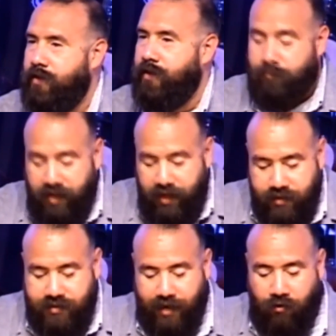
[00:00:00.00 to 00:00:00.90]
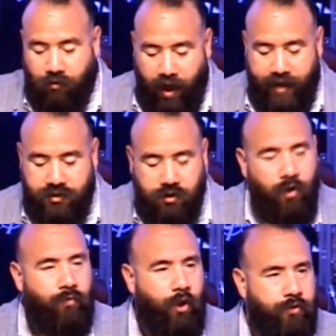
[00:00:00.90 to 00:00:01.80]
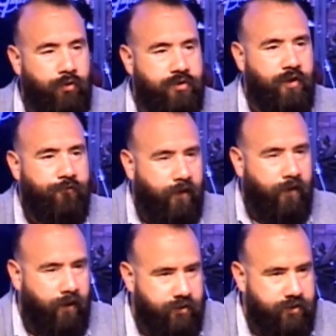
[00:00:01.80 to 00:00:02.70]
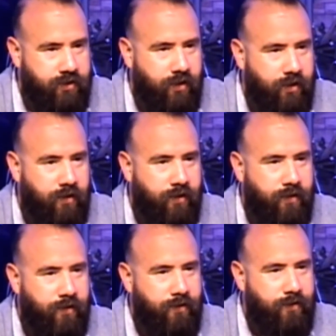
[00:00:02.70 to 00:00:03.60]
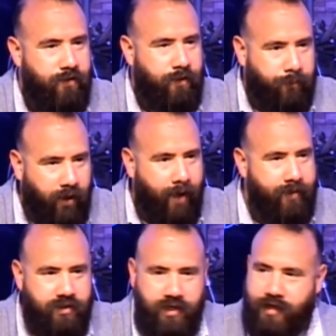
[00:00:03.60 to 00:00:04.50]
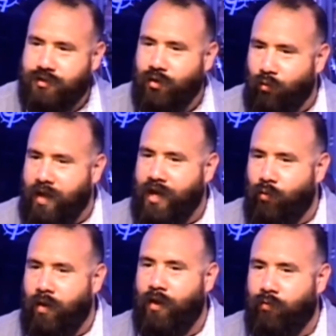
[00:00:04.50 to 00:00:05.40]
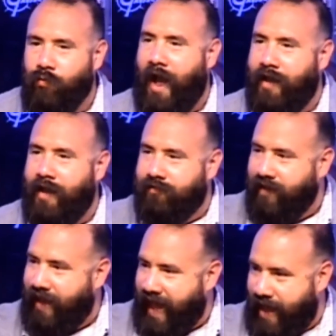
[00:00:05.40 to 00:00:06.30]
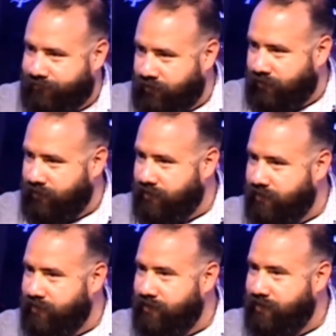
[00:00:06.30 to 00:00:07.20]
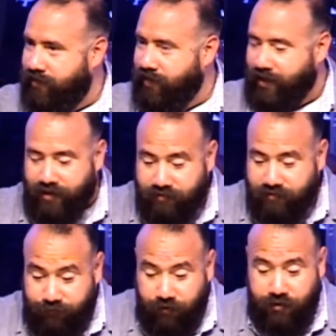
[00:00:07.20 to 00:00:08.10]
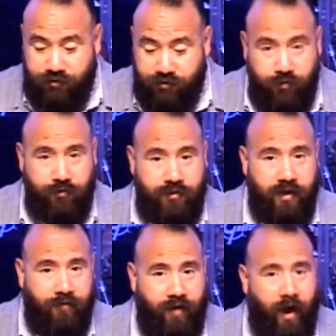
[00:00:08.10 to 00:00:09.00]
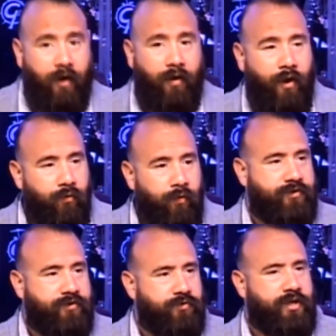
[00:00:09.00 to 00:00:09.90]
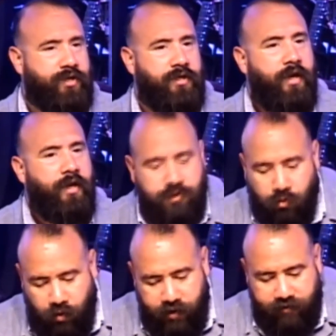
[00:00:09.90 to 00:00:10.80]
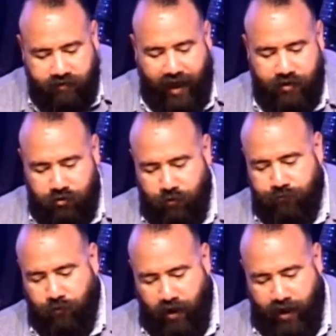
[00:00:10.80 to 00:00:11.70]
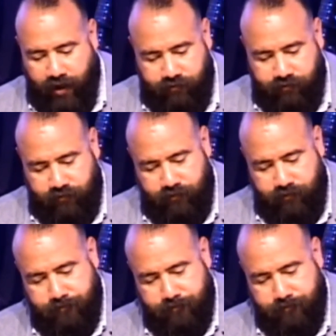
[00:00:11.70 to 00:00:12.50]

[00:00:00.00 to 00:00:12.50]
It means that Christ rose first. The promise is we will rise after. He is the first fruits of our resurrection. So, what does that do for us?